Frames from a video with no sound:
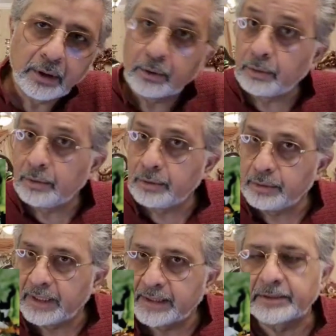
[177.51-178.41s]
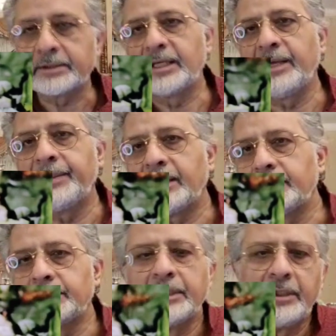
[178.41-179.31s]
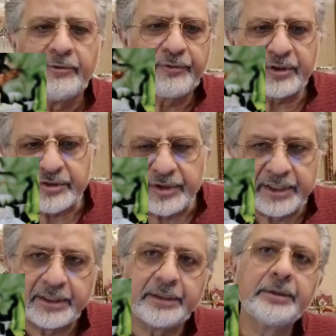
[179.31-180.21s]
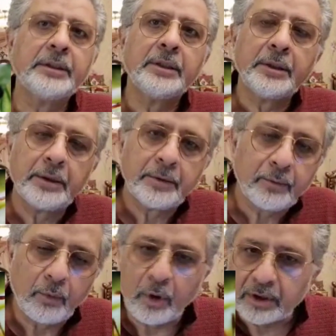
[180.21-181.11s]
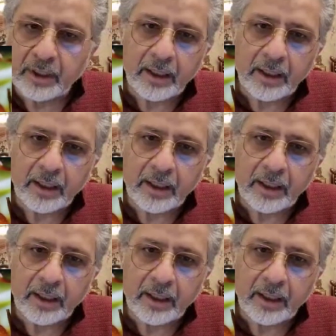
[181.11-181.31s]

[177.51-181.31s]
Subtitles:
Couldn't do that, came out, frustrated, walked